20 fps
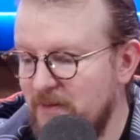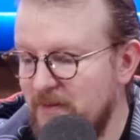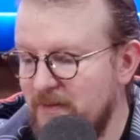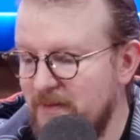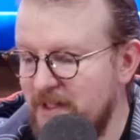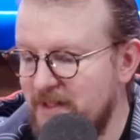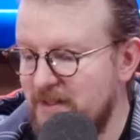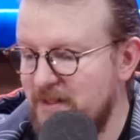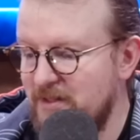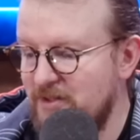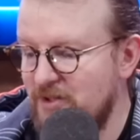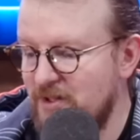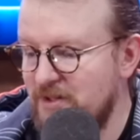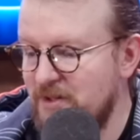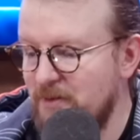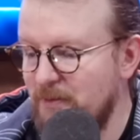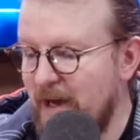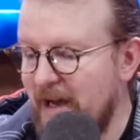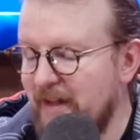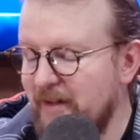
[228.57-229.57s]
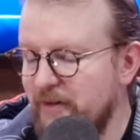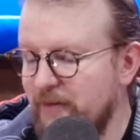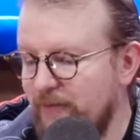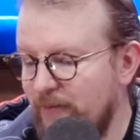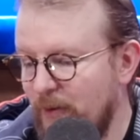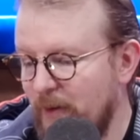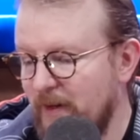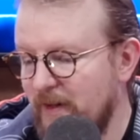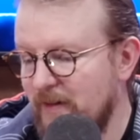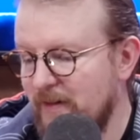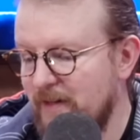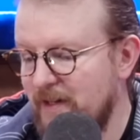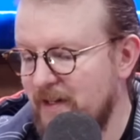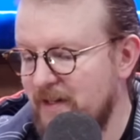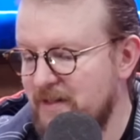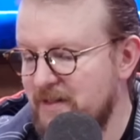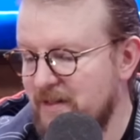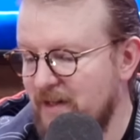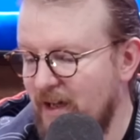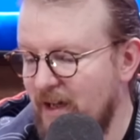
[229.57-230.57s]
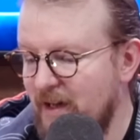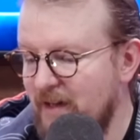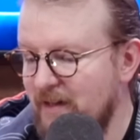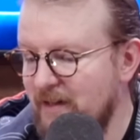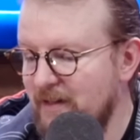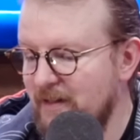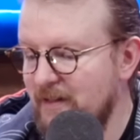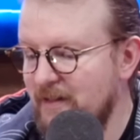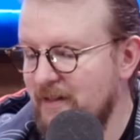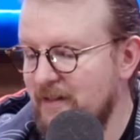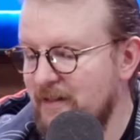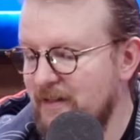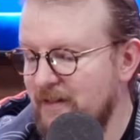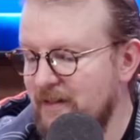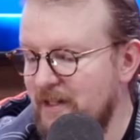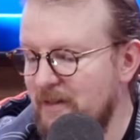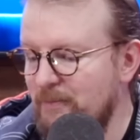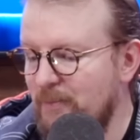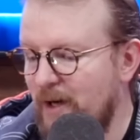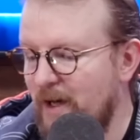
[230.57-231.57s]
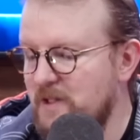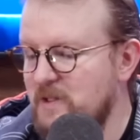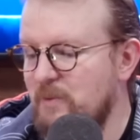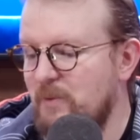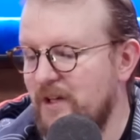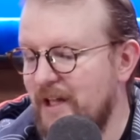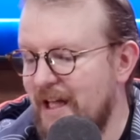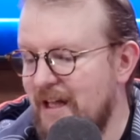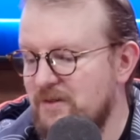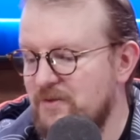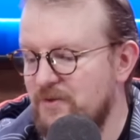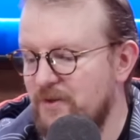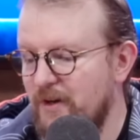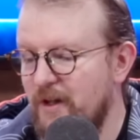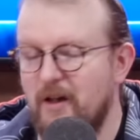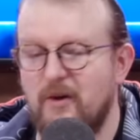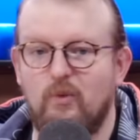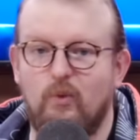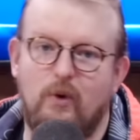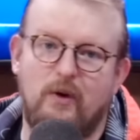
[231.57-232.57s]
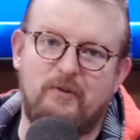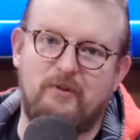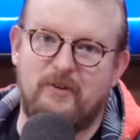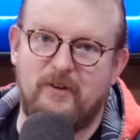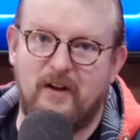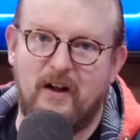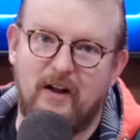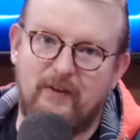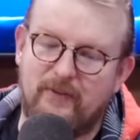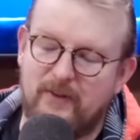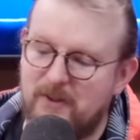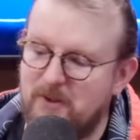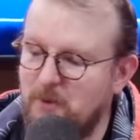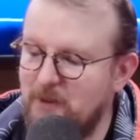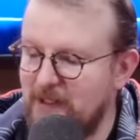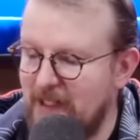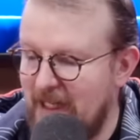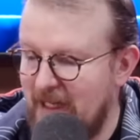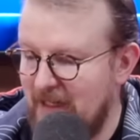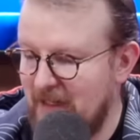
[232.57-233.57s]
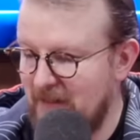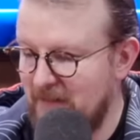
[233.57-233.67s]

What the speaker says: This is just a regular foil, and it's got the impossible astronaut wandering off into a lake.